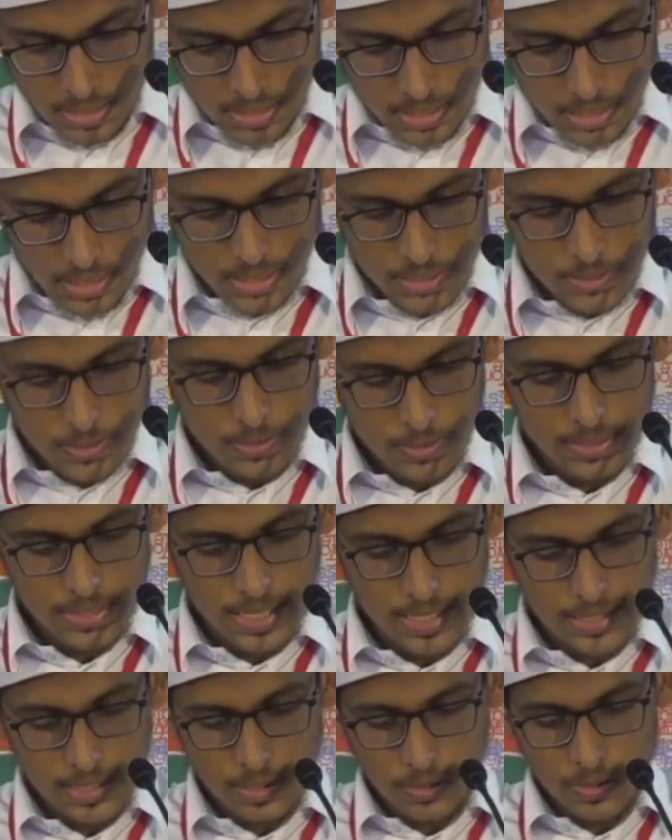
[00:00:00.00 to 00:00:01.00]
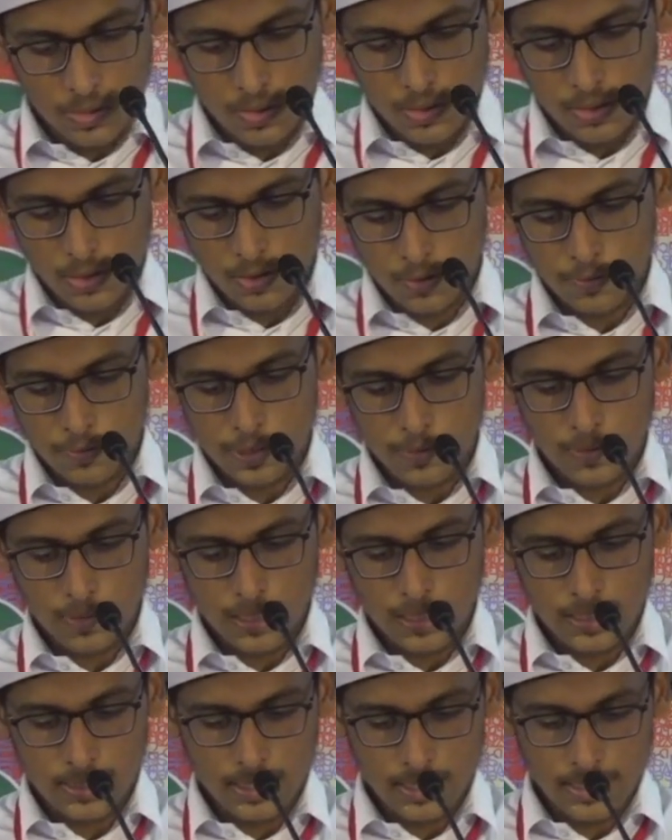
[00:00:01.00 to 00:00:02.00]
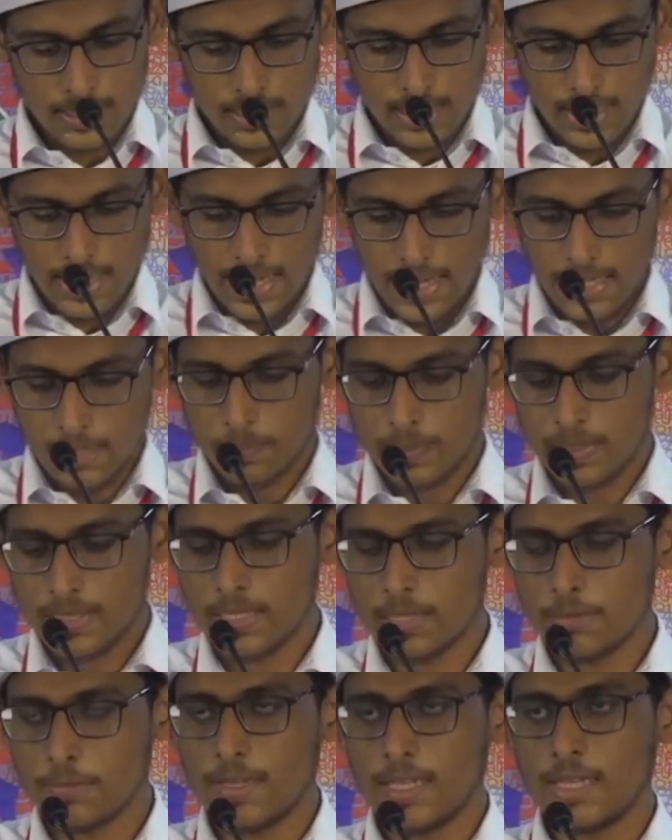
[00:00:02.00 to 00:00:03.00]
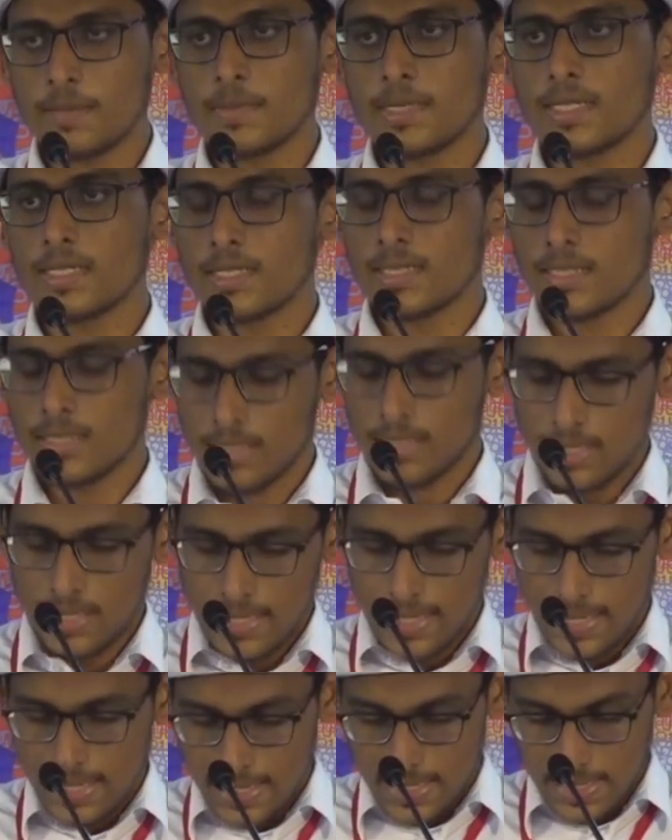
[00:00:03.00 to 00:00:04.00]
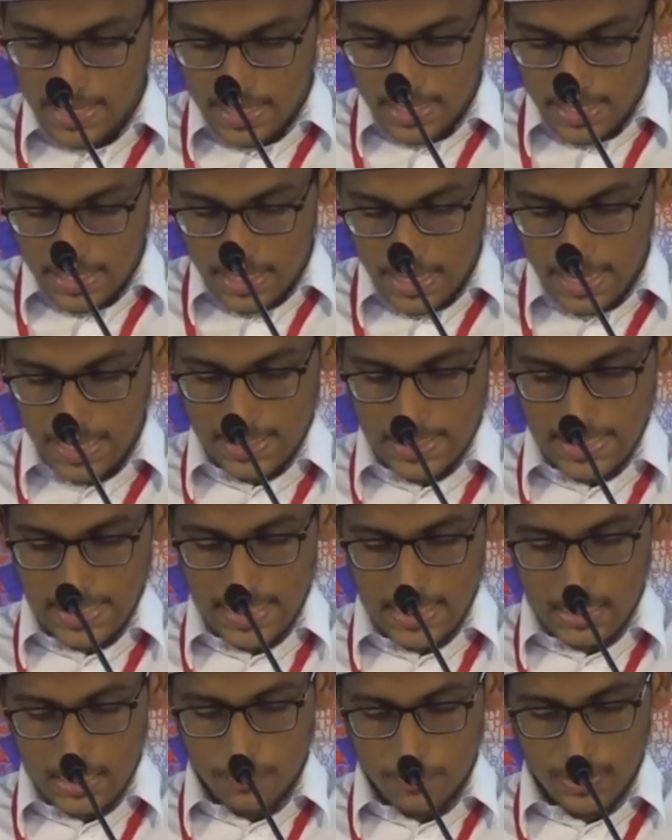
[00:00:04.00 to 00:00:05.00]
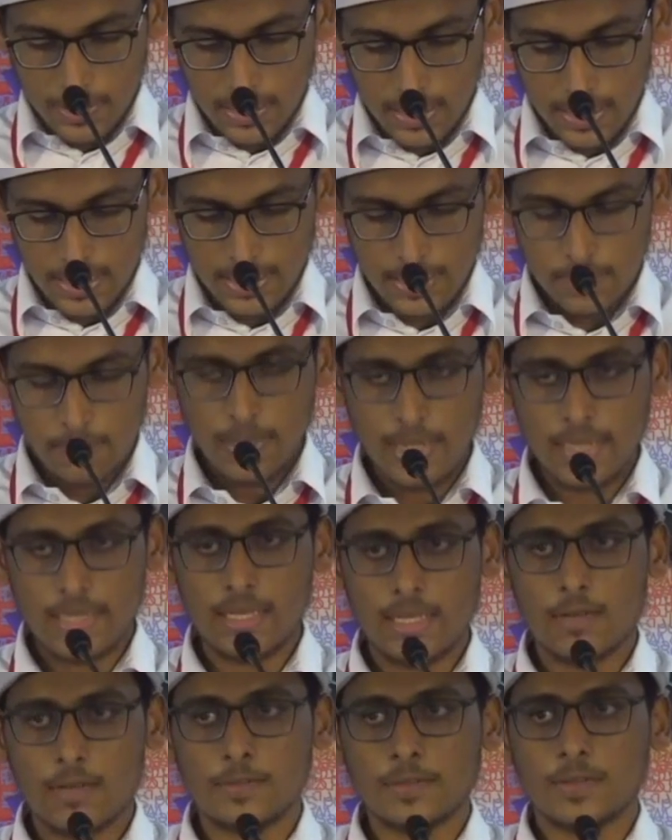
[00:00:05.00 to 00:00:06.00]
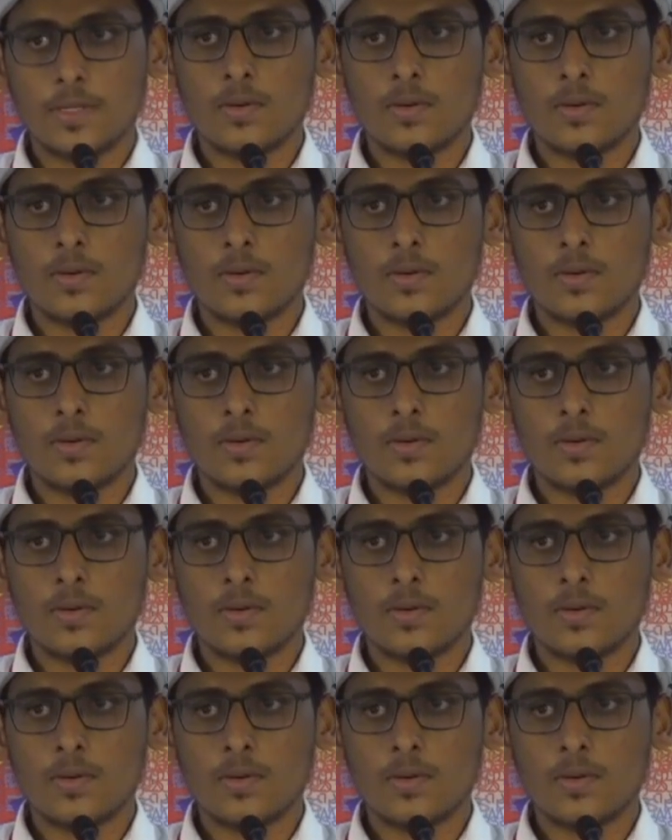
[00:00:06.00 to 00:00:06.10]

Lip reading: is on that the order of the verses as per the famous and transferred is by the way of